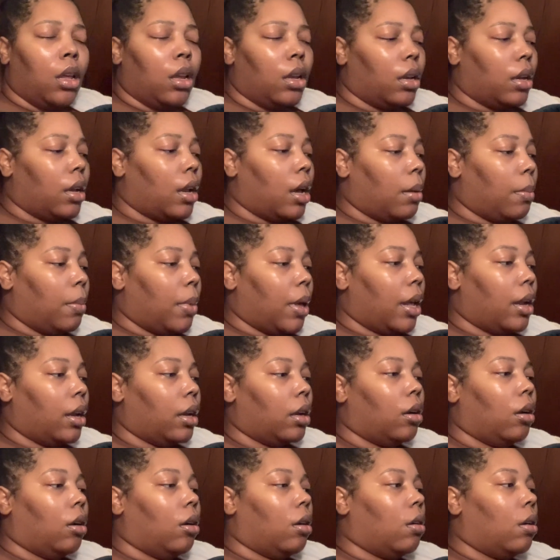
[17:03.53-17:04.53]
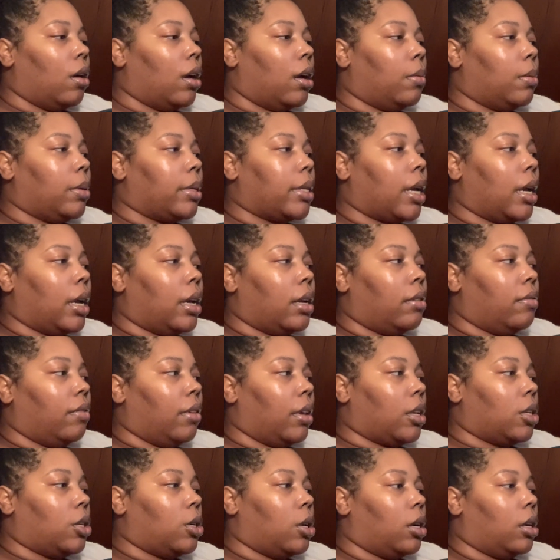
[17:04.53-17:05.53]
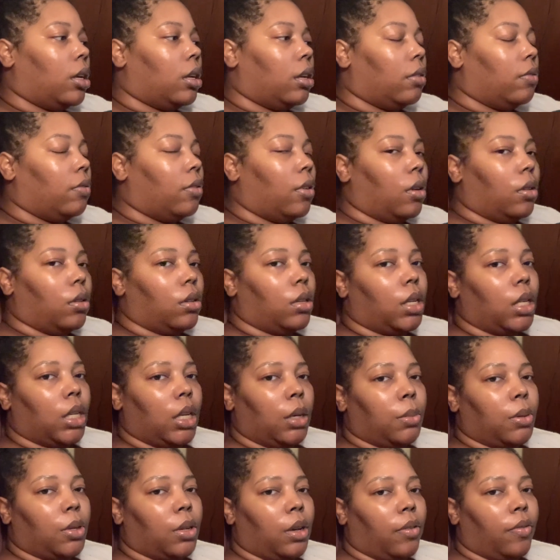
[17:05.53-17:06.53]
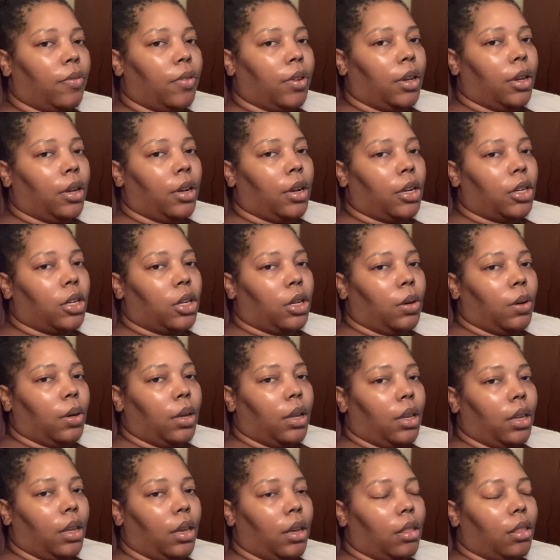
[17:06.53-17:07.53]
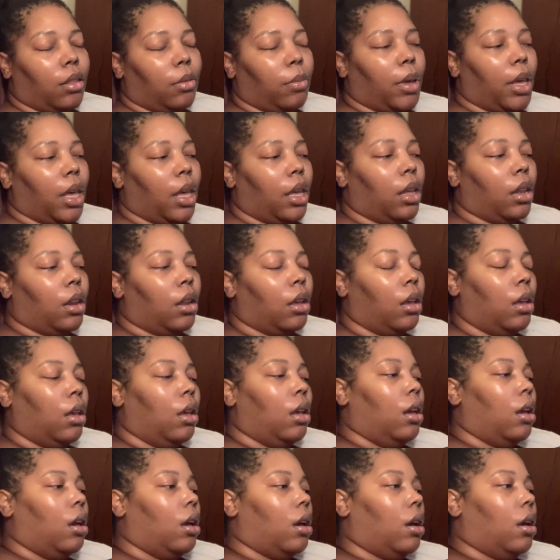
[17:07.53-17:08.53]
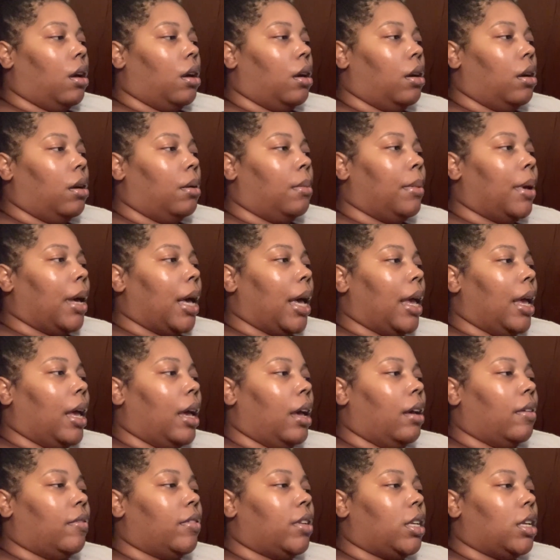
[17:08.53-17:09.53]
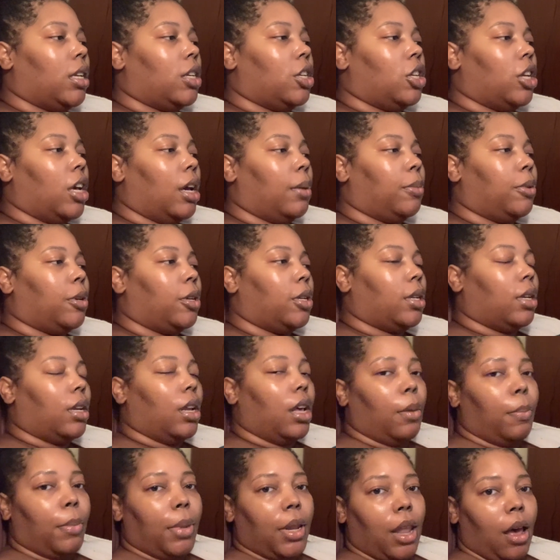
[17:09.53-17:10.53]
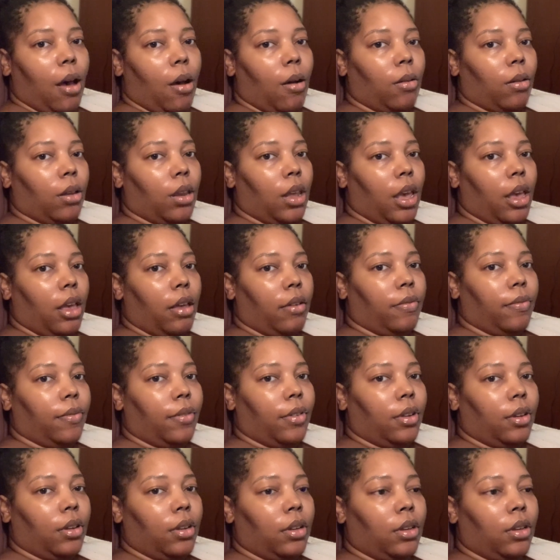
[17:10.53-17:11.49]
Not bad at all. I was kind of like starting to fall asleep, so I figured I should go ahead and get into bed. I have 10 chapters and the epilogue left,